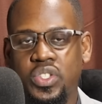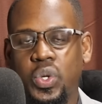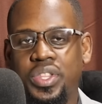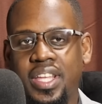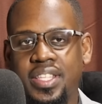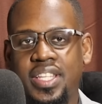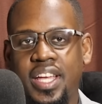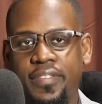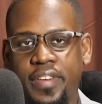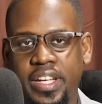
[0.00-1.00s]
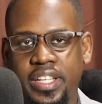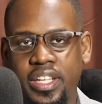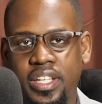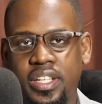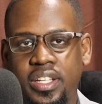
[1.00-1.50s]
So on Thursday and
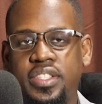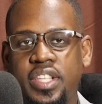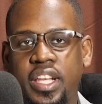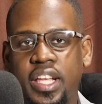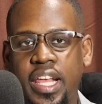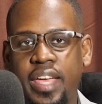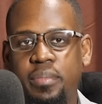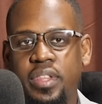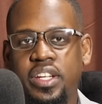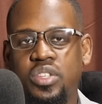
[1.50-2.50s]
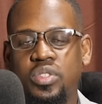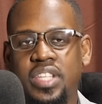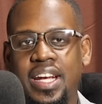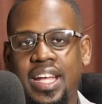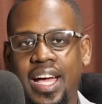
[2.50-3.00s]
Friday, he still claimed that he
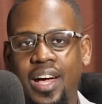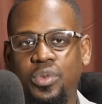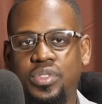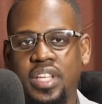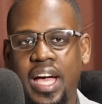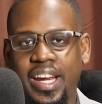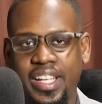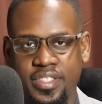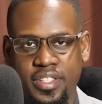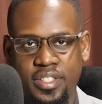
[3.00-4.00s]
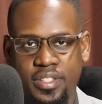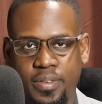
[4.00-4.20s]
was under house arrest.